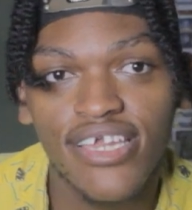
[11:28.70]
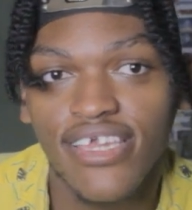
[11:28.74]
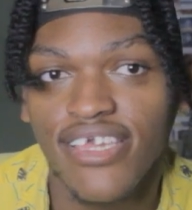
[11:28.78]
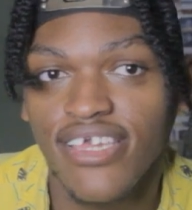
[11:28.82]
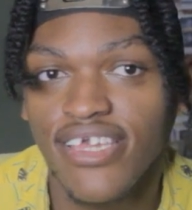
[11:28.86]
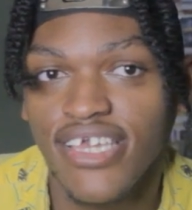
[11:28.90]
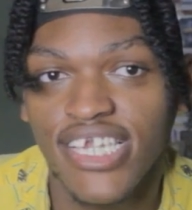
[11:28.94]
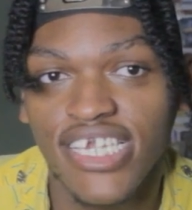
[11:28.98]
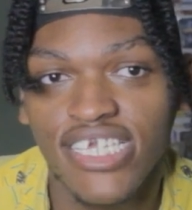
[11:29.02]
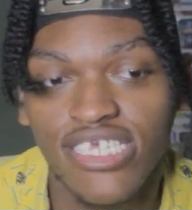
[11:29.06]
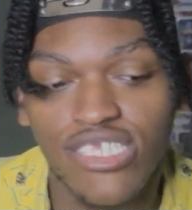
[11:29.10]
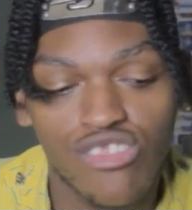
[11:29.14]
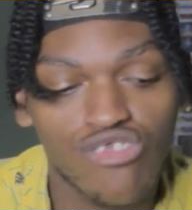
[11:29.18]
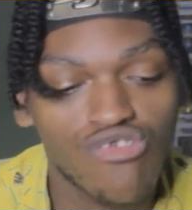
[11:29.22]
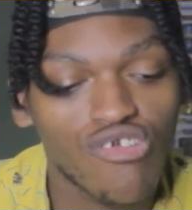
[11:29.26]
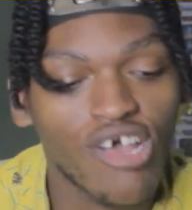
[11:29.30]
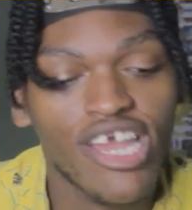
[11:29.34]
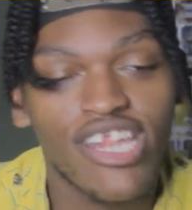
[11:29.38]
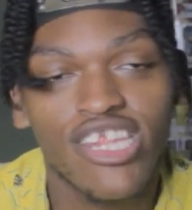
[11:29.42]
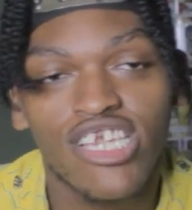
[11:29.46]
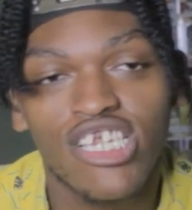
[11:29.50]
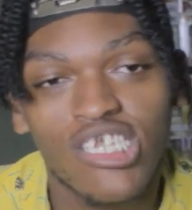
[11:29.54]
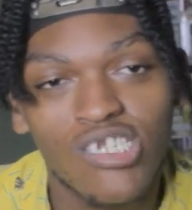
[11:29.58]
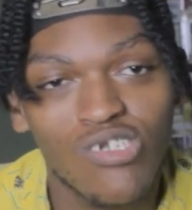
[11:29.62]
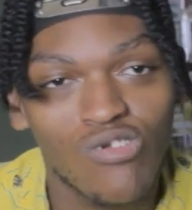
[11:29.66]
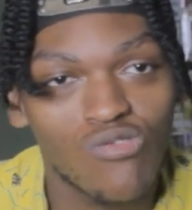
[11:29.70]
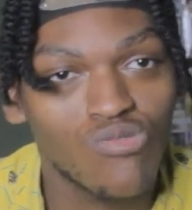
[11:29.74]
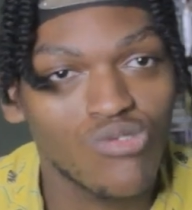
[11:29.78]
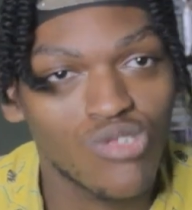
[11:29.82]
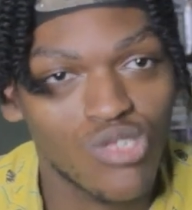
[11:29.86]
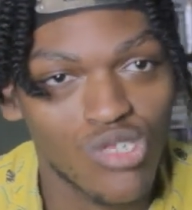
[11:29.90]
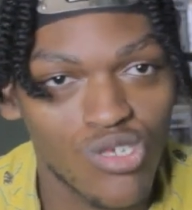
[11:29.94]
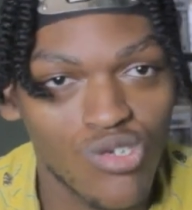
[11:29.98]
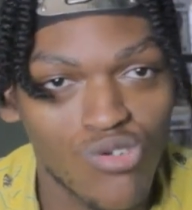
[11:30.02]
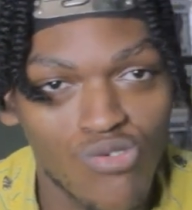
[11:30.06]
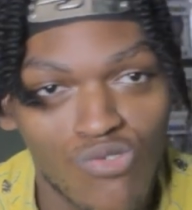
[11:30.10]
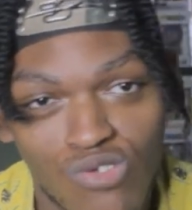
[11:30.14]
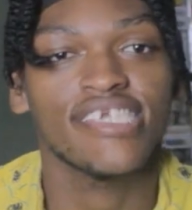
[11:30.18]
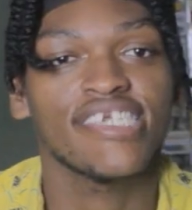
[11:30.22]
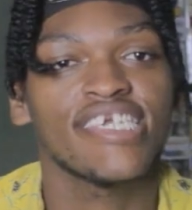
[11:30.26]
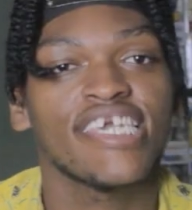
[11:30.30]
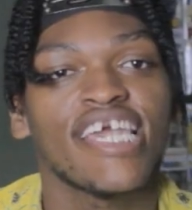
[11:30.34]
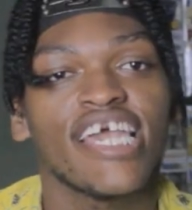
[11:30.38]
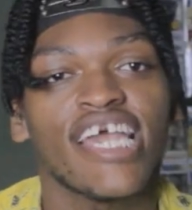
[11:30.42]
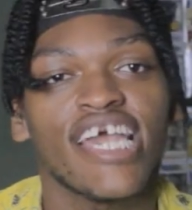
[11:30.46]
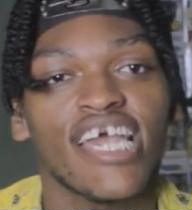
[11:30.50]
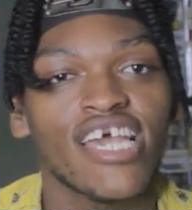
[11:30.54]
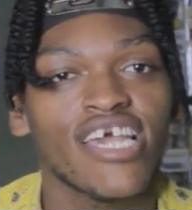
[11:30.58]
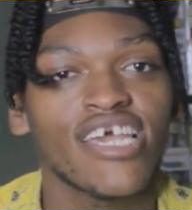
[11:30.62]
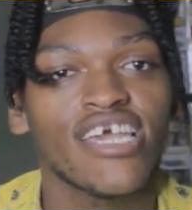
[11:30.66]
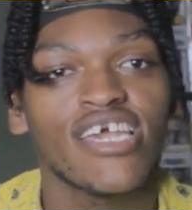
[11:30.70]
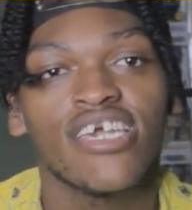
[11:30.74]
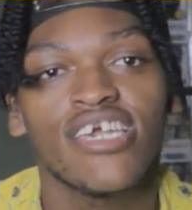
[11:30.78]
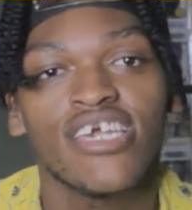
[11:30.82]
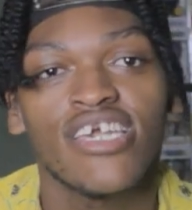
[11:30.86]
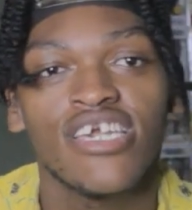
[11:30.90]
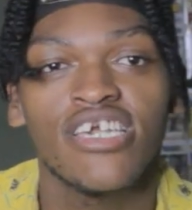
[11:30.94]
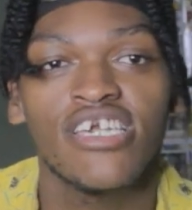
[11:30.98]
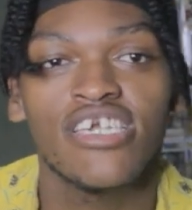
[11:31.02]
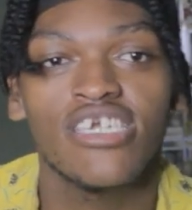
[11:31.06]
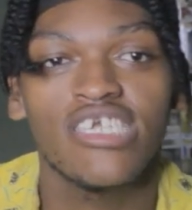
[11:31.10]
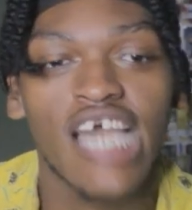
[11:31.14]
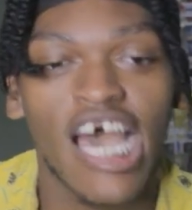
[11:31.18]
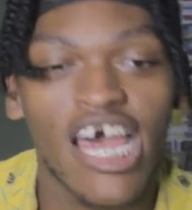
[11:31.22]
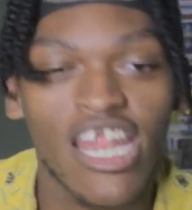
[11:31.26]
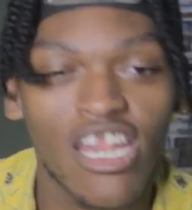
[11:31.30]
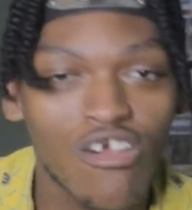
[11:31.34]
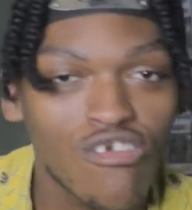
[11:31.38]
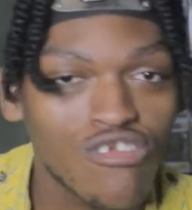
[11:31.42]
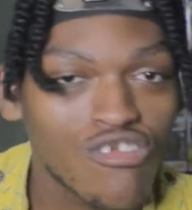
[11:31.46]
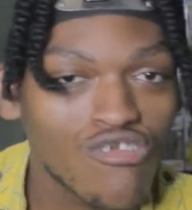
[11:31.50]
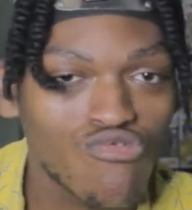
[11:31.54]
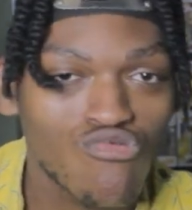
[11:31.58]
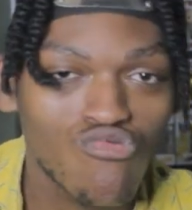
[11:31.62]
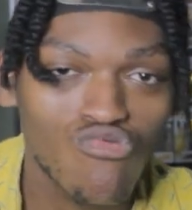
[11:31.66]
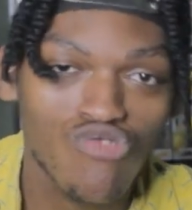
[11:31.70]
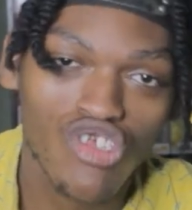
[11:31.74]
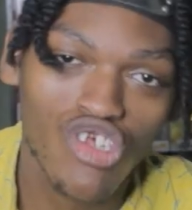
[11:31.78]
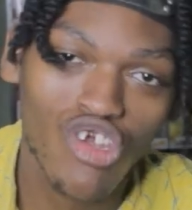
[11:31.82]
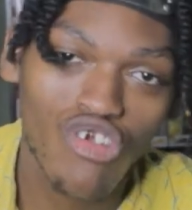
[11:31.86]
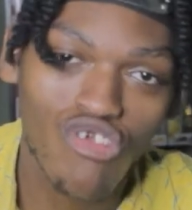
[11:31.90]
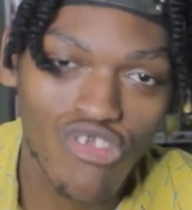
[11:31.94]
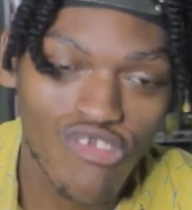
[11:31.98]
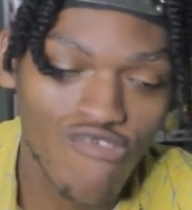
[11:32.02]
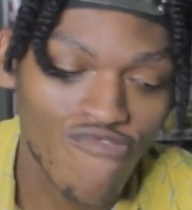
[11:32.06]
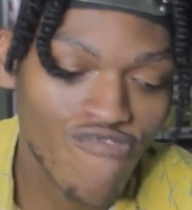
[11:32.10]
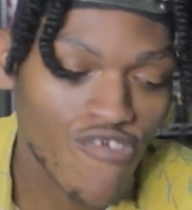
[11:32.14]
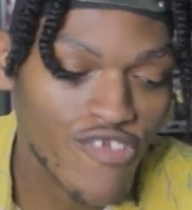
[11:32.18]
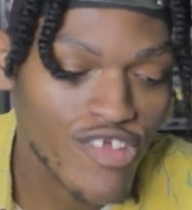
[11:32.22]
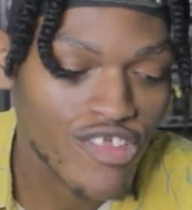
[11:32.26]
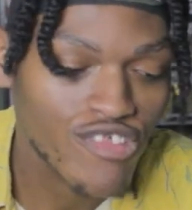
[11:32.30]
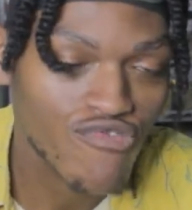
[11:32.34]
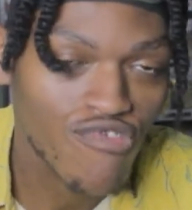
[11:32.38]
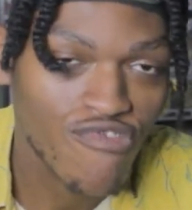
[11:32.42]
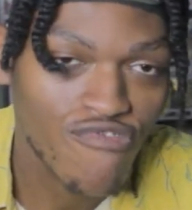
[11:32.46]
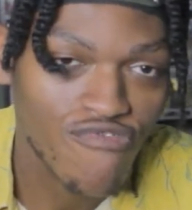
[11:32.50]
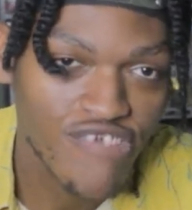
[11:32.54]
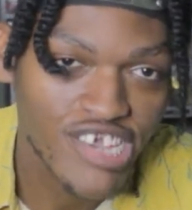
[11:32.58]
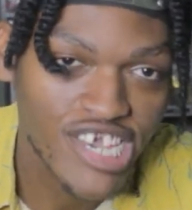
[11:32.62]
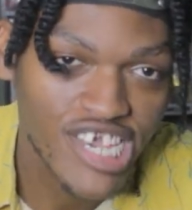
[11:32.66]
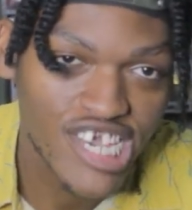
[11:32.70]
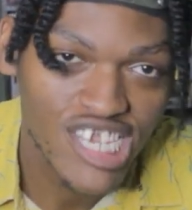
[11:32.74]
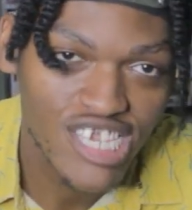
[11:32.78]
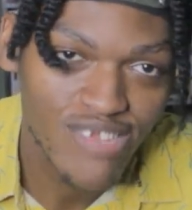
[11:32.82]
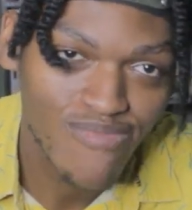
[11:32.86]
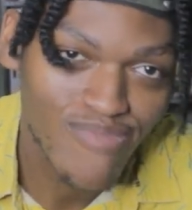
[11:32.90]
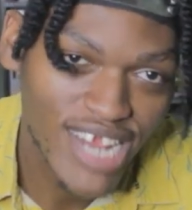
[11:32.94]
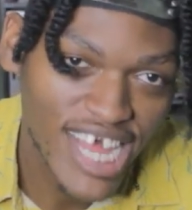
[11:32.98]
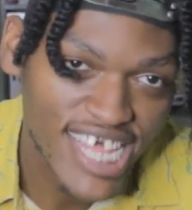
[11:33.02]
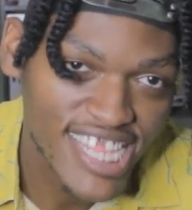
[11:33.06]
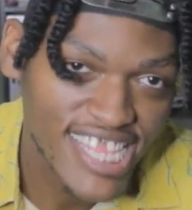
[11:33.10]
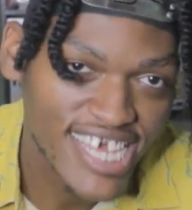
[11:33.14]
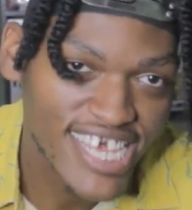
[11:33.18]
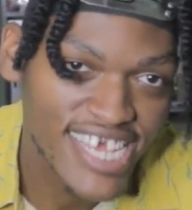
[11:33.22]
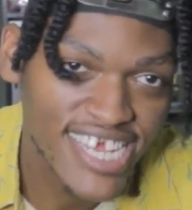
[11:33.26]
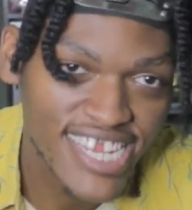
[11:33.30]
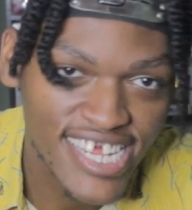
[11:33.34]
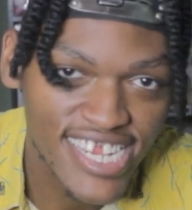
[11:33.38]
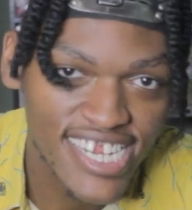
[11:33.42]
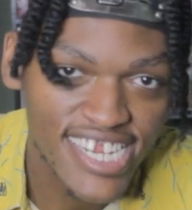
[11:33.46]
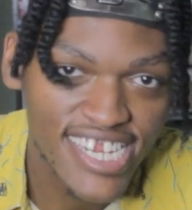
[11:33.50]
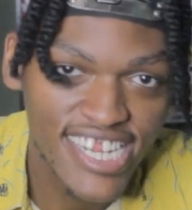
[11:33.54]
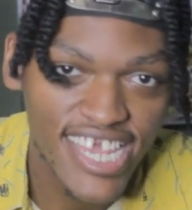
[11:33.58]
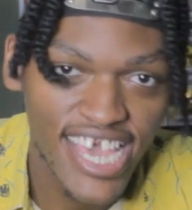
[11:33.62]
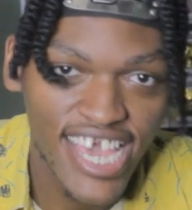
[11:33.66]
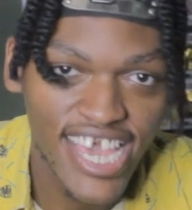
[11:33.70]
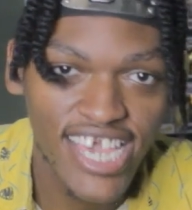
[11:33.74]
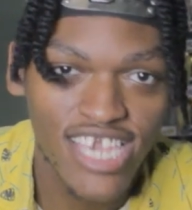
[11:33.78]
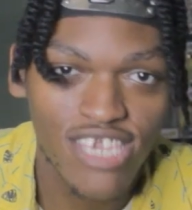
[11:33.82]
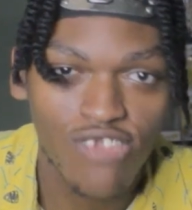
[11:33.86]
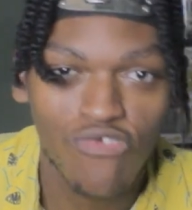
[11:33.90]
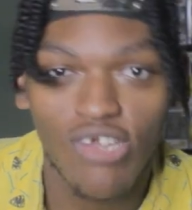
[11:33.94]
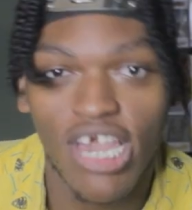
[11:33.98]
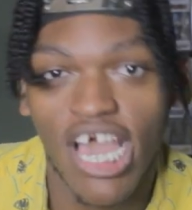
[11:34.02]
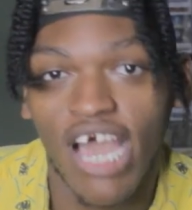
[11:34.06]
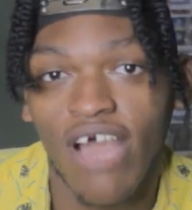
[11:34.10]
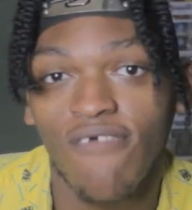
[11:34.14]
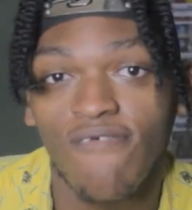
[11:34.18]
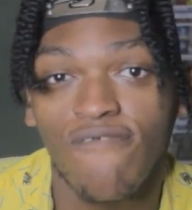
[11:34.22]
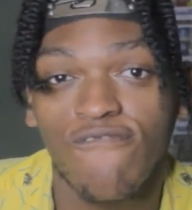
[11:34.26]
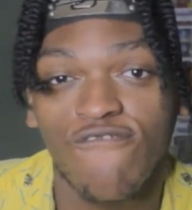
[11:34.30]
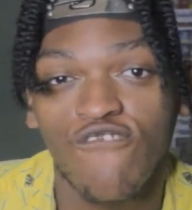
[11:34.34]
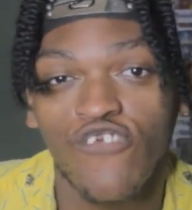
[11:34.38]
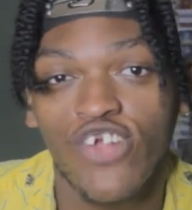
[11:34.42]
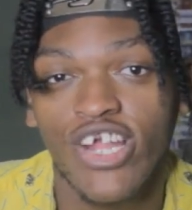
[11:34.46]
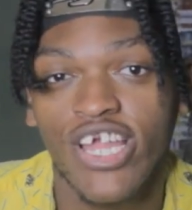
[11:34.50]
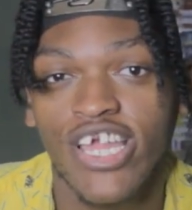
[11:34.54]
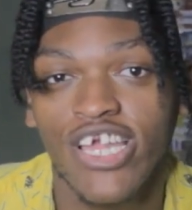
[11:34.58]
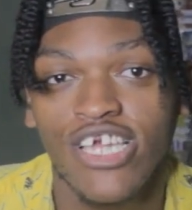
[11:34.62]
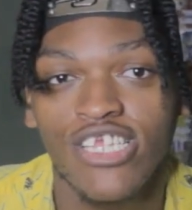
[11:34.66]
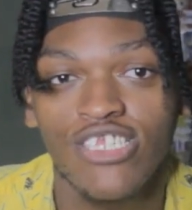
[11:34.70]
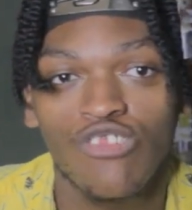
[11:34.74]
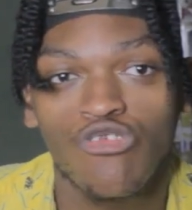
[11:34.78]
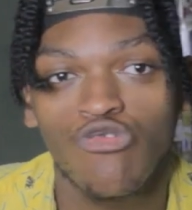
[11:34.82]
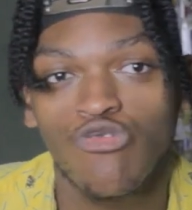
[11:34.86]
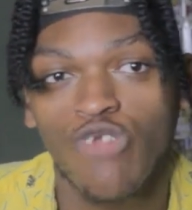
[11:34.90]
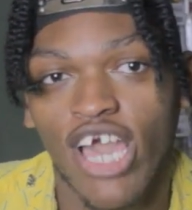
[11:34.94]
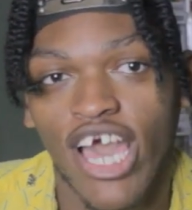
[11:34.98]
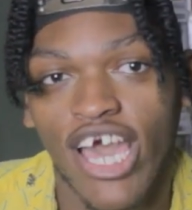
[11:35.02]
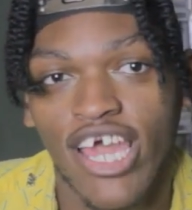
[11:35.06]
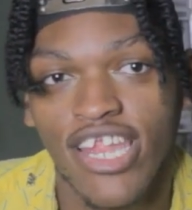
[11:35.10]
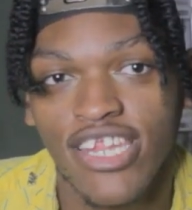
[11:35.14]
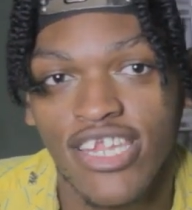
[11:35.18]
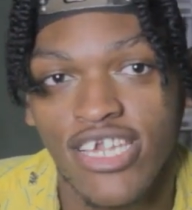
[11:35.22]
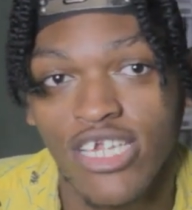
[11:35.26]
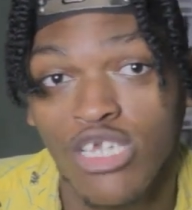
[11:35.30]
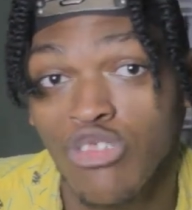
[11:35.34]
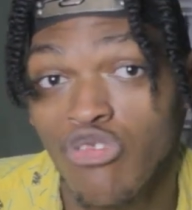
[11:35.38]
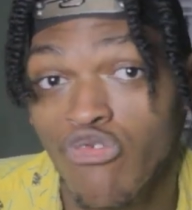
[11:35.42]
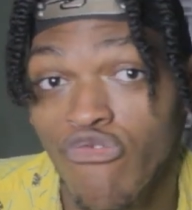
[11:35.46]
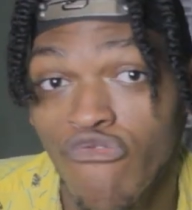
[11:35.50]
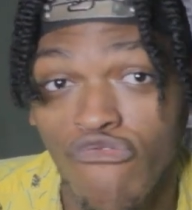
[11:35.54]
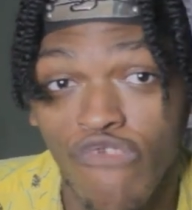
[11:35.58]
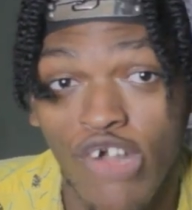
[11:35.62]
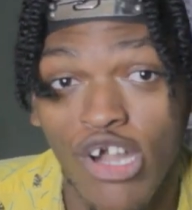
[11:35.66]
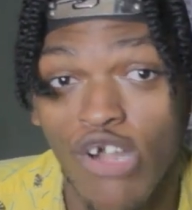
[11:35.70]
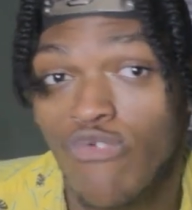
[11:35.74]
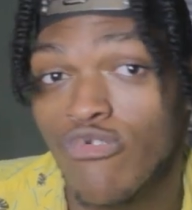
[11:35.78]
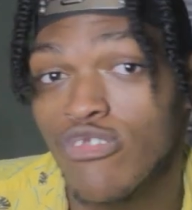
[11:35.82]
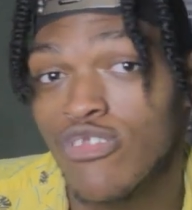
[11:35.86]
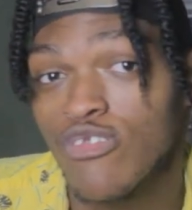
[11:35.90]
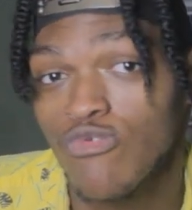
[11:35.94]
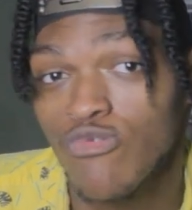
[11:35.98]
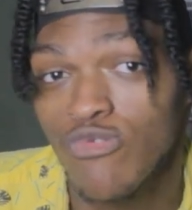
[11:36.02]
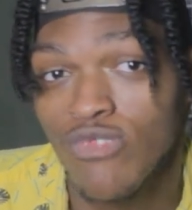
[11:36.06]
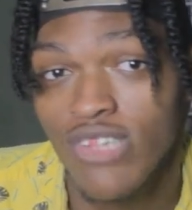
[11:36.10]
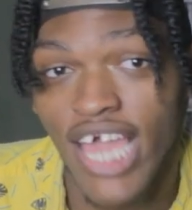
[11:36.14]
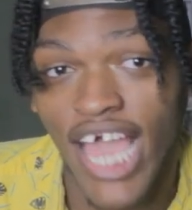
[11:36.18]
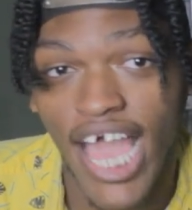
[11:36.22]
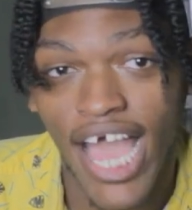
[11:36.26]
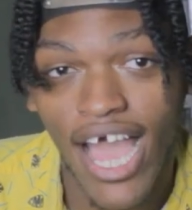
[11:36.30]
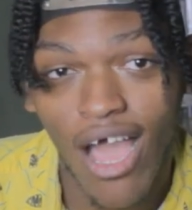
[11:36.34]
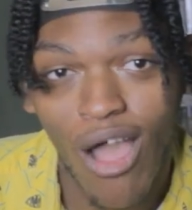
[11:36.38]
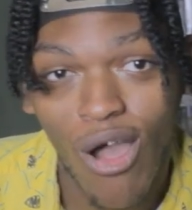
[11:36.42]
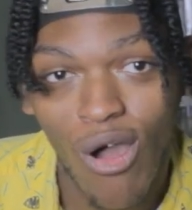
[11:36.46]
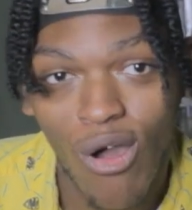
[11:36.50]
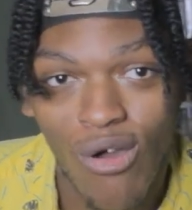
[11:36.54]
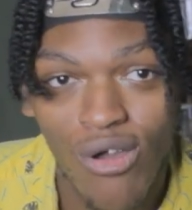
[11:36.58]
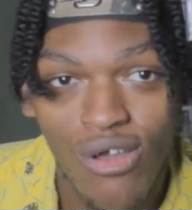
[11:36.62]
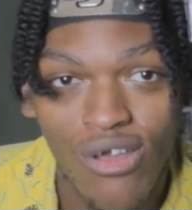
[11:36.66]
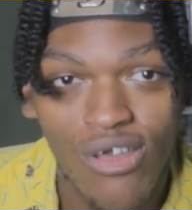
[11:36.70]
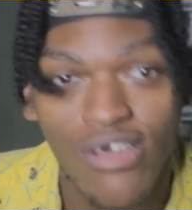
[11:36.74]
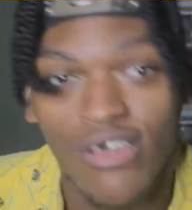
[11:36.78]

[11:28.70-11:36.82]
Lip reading: he's trying to use you. Yeah, I know you searching for this revenge, but at the end of the day, you got friends, you got niggas who fuck with you now.